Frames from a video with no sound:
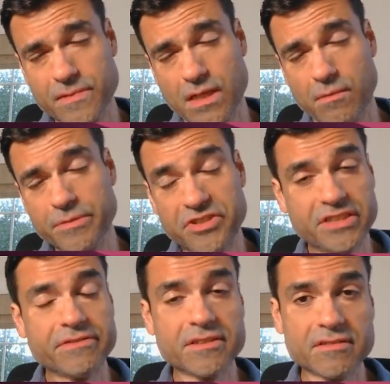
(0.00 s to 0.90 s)

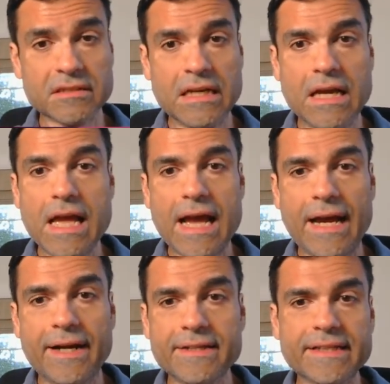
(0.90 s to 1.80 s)
mischievous,
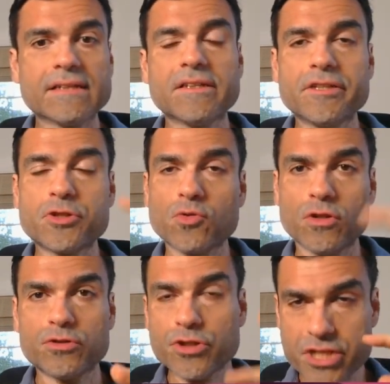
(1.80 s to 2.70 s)
and the other is to
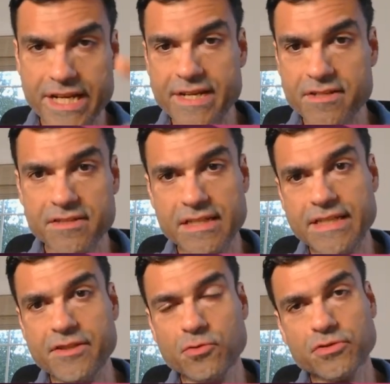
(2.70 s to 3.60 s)
also change the
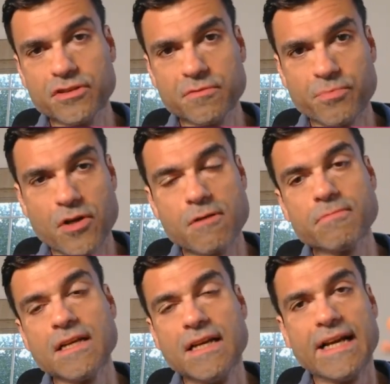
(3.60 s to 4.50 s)
user's
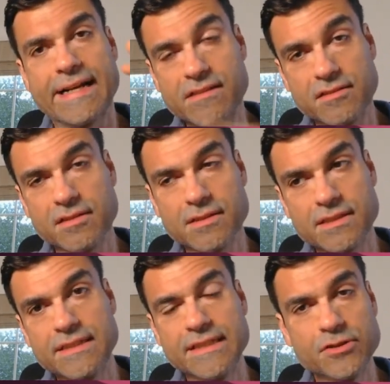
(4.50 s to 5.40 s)
prompt, and the
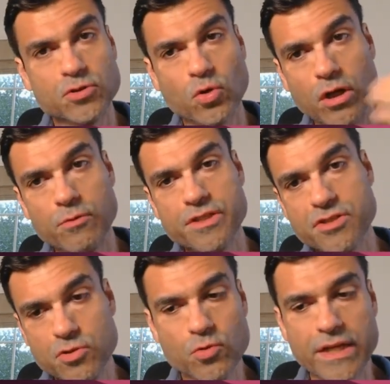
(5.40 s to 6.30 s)
third is to always
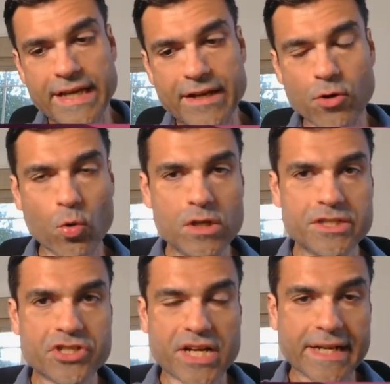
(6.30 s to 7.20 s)
do a role
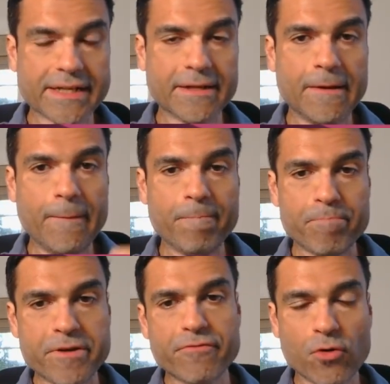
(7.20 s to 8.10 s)
check
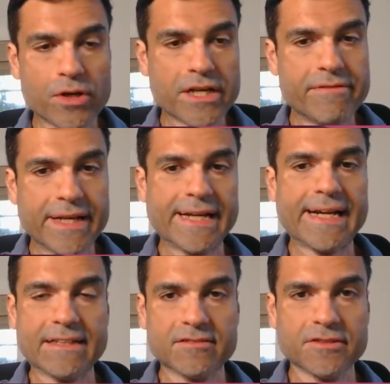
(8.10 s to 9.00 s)
before giving it
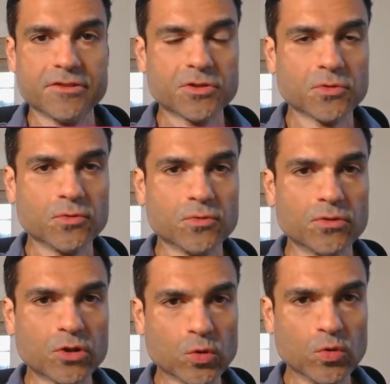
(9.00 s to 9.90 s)
access to
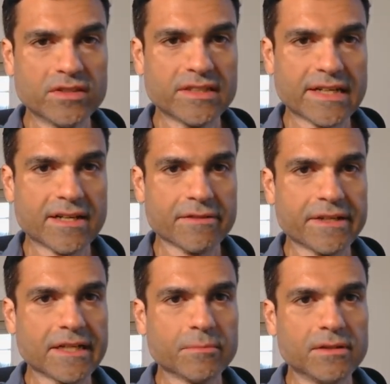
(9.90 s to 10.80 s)
tools that are
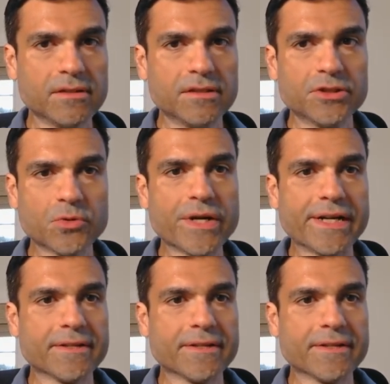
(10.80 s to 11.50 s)
available to it.